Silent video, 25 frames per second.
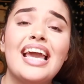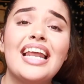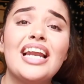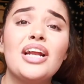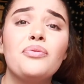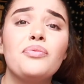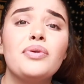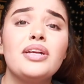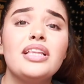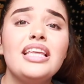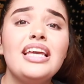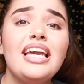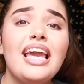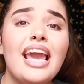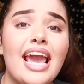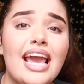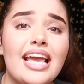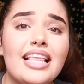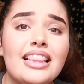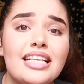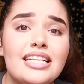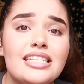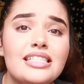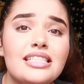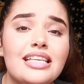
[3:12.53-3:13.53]
And I really
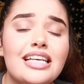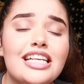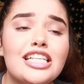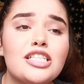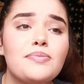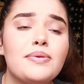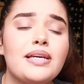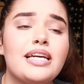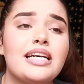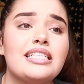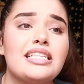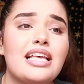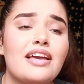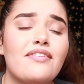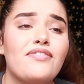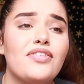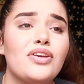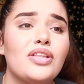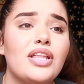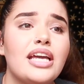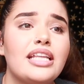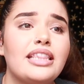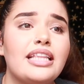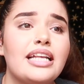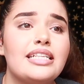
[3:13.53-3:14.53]
hate these things because I
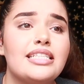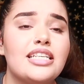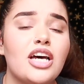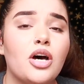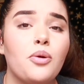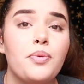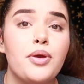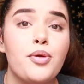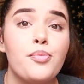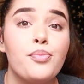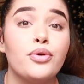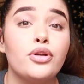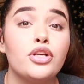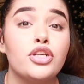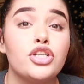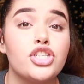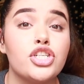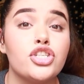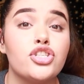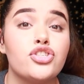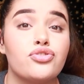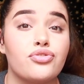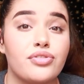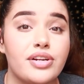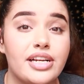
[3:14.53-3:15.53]
feel like they tell people to
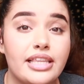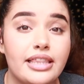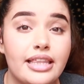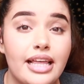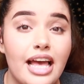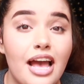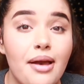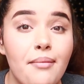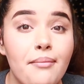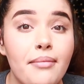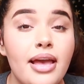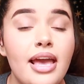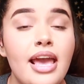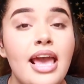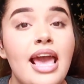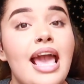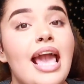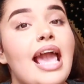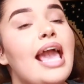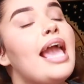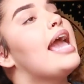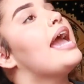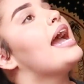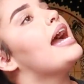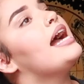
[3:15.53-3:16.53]
just drink them
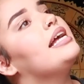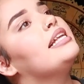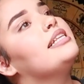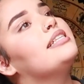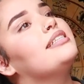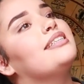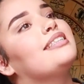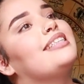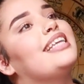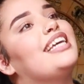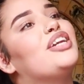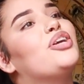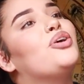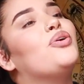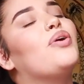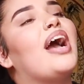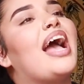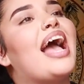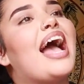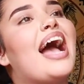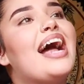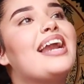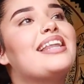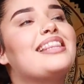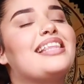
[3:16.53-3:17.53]
and they don't
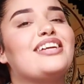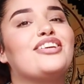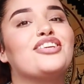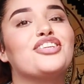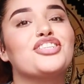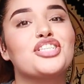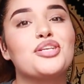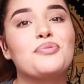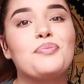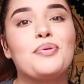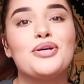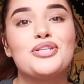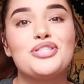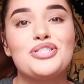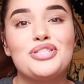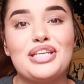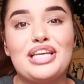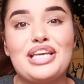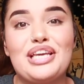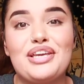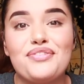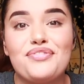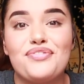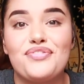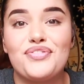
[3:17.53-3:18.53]
add that you're supposed to
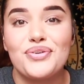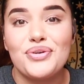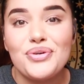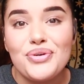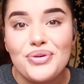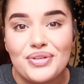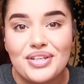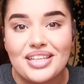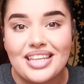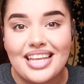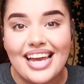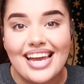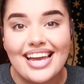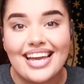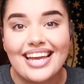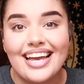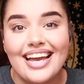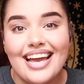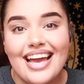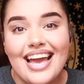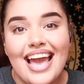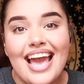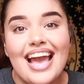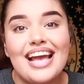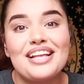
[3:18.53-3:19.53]
eat food. Like,
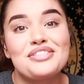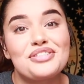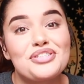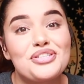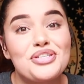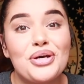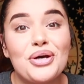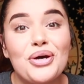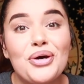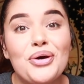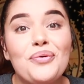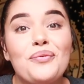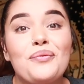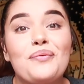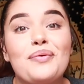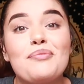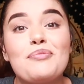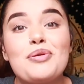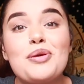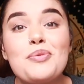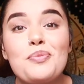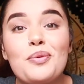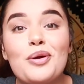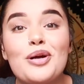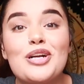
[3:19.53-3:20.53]
and so when
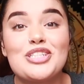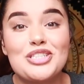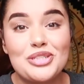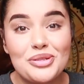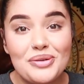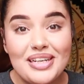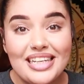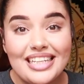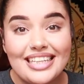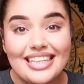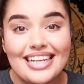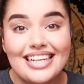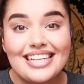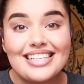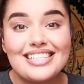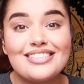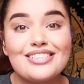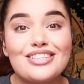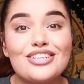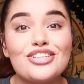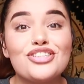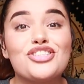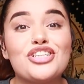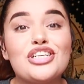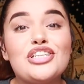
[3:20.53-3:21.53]
people are doing this,
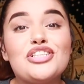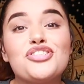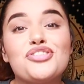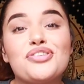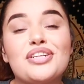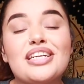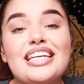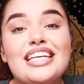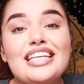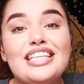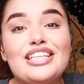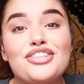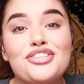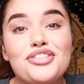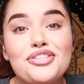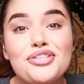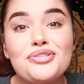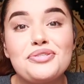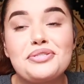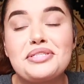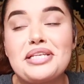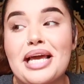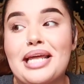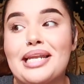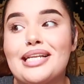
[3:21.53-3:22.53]
they're just drinking the
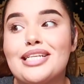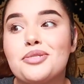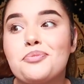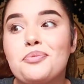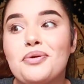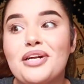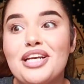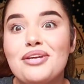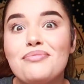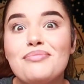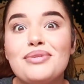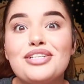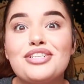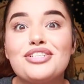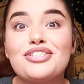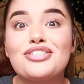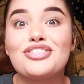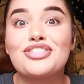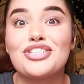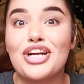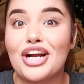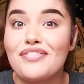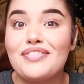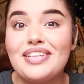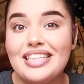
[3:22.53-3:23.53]
juice and it's pretty much
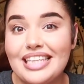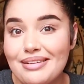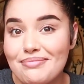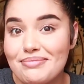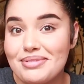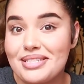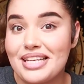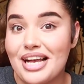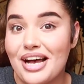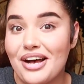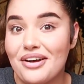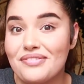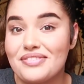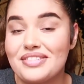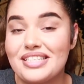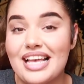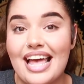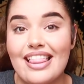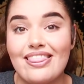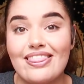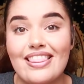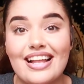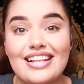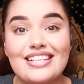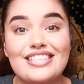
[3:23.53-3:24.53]
starving themselves,
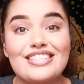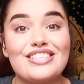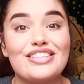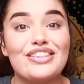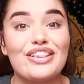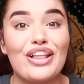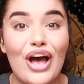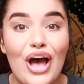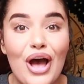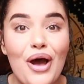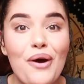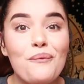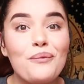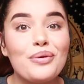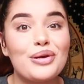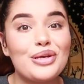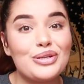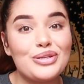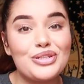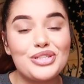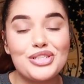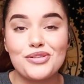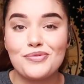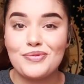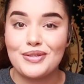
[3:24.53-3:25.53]
and that's not what
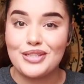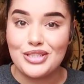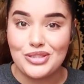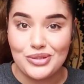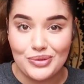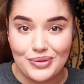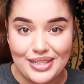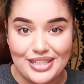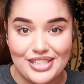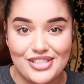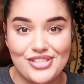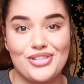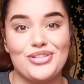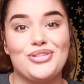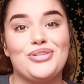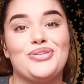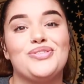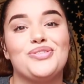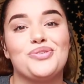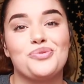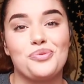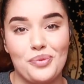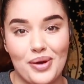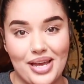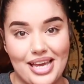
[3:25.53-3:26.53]
you should be doing to
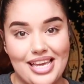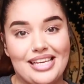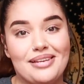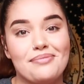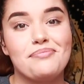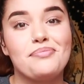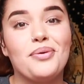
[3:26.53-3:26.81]
lose weight.